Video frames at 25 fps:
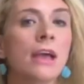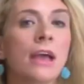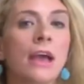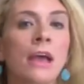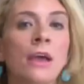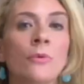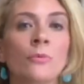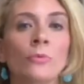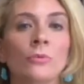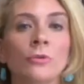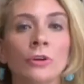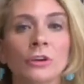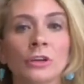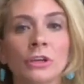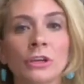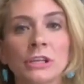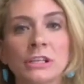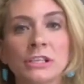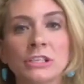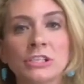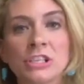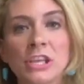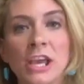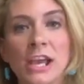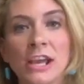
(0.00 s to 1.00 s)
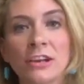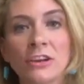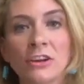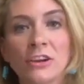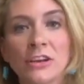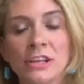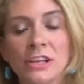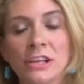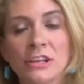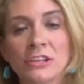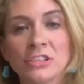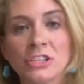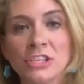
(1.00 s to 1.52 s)
and we're gonna check
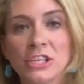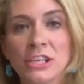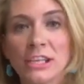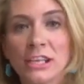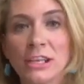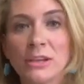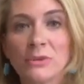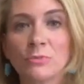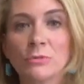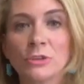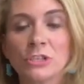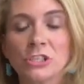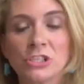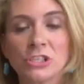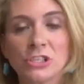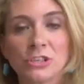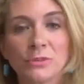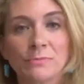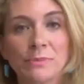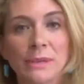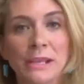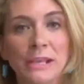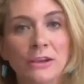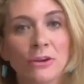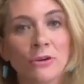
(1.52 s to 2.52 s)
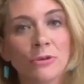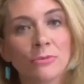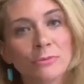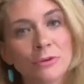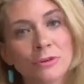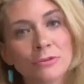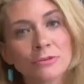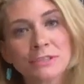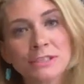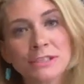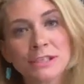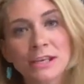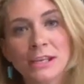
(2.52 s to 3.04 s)
on our chicken, which should be
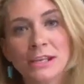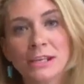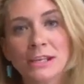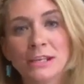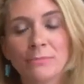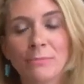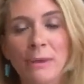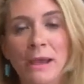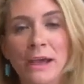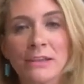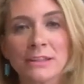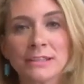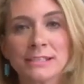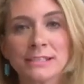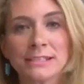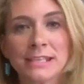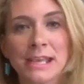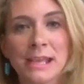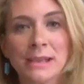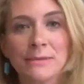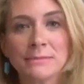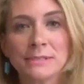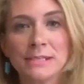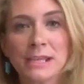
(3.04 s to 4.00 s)
almost done at about the same